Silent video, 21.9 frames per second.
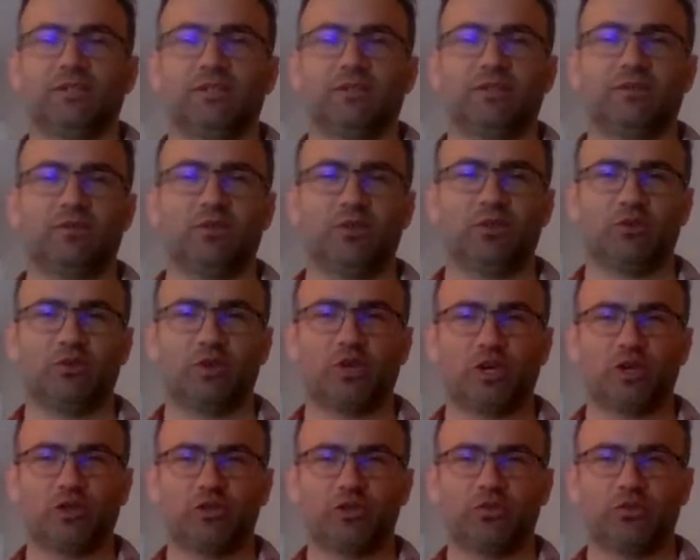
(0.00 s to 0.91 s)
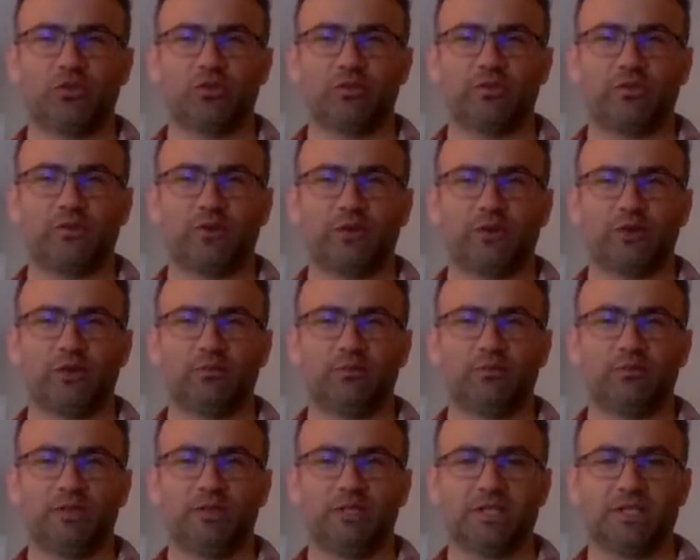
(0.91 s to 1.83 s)
If you're in your garden on your
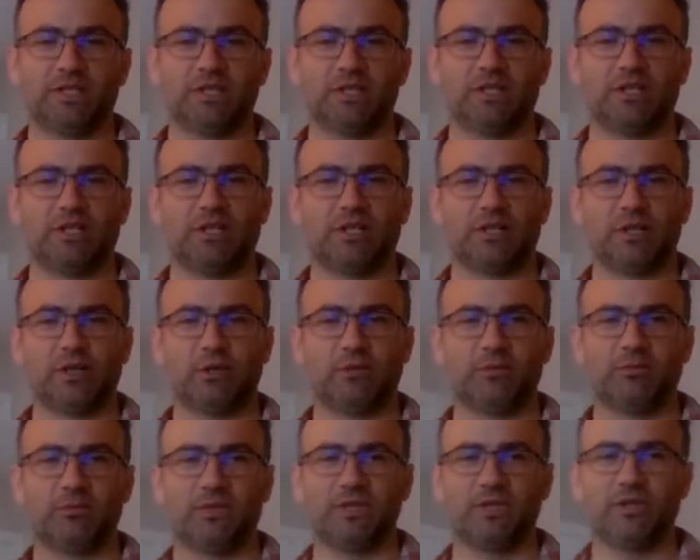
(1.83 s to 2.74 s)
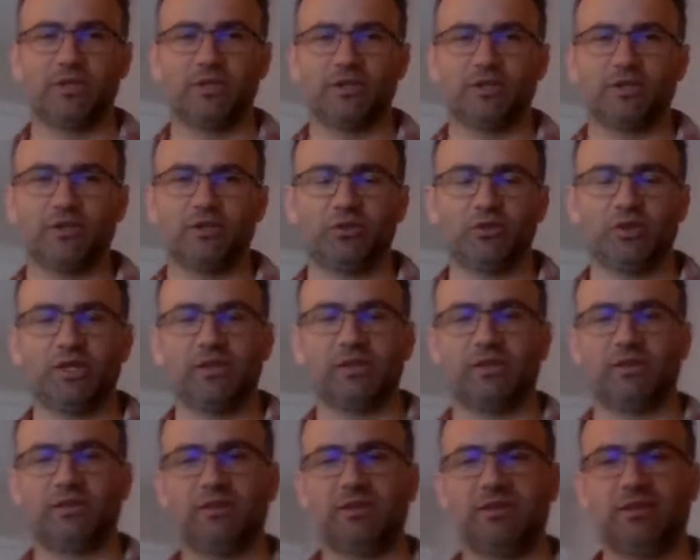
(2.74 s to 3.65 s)
farm, here you can
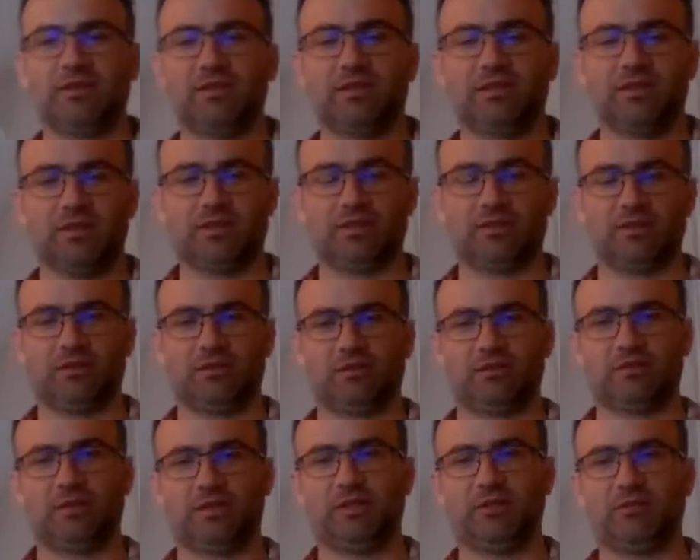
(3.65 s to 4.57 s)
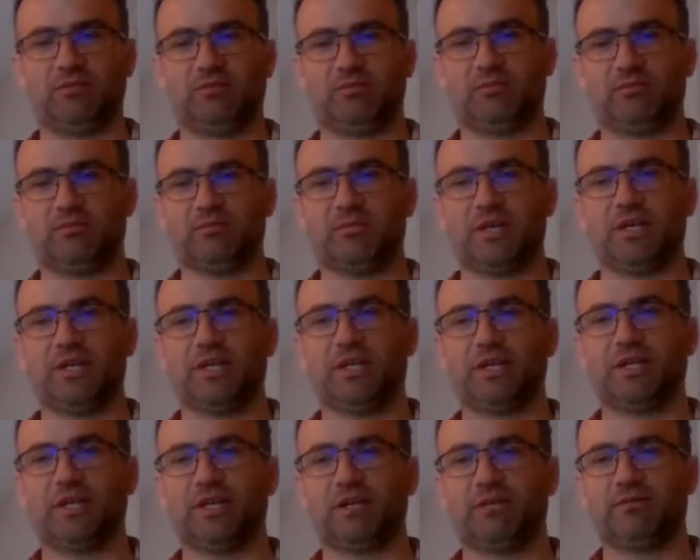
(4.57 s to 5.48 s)
see in
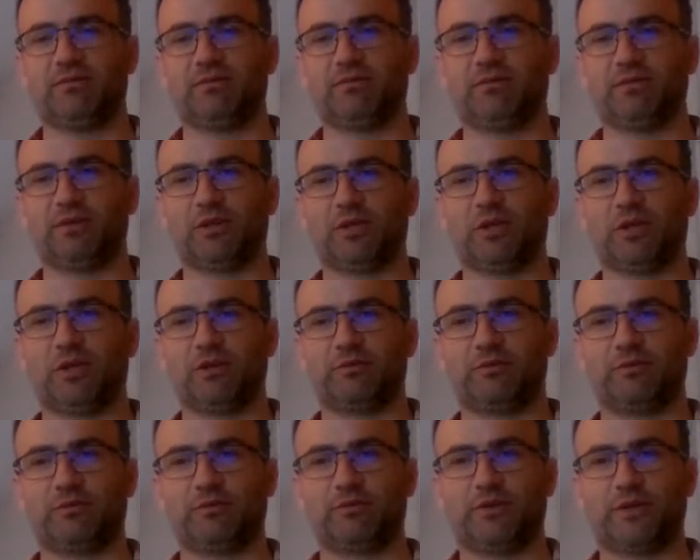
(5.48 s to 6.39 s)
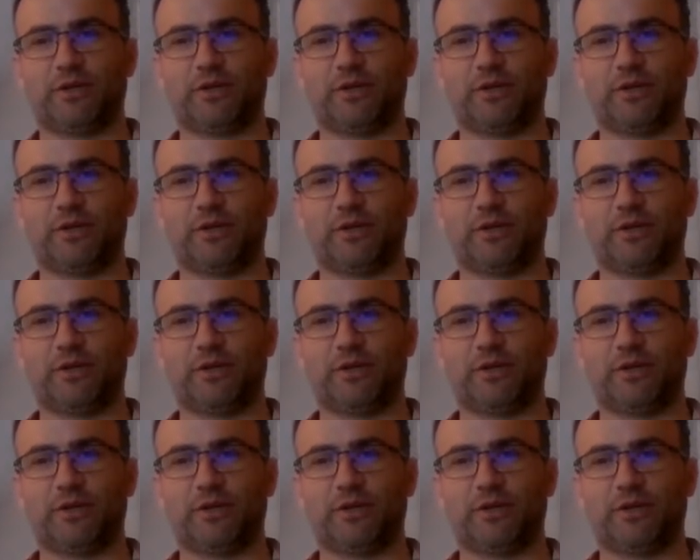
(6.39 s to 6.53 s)
mine I have a lot of